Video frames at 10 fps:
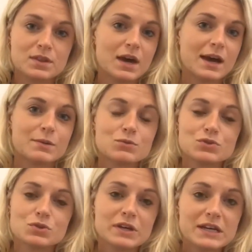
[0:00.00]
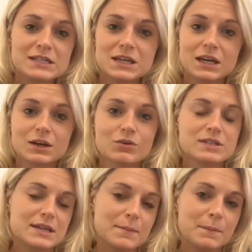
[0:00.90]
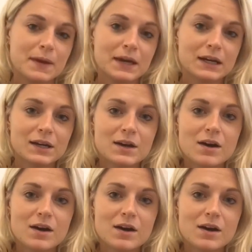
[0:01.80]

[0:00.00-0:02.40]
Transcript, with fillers: the animal's not eating or it's limping.